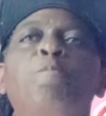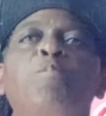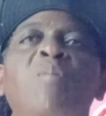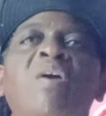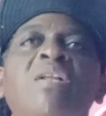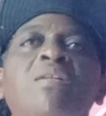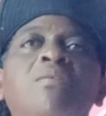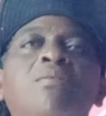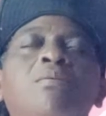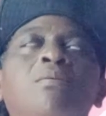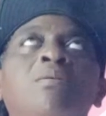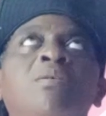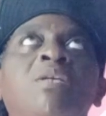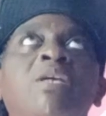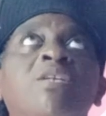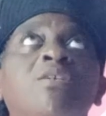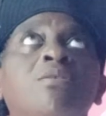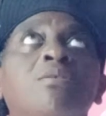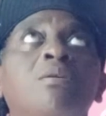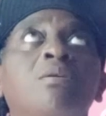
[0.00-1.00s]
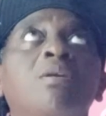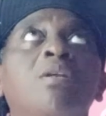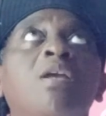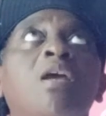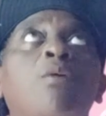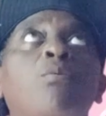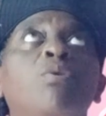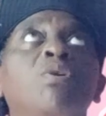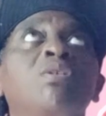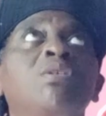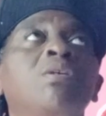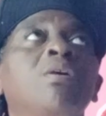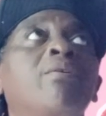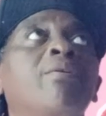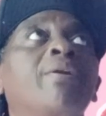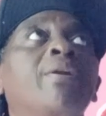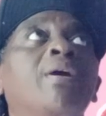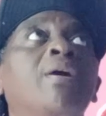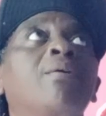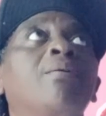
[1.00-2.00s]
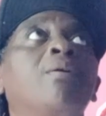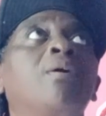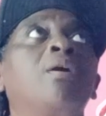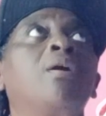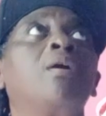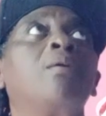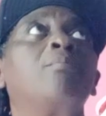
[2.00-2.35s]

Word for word: that yesterday i was here and I,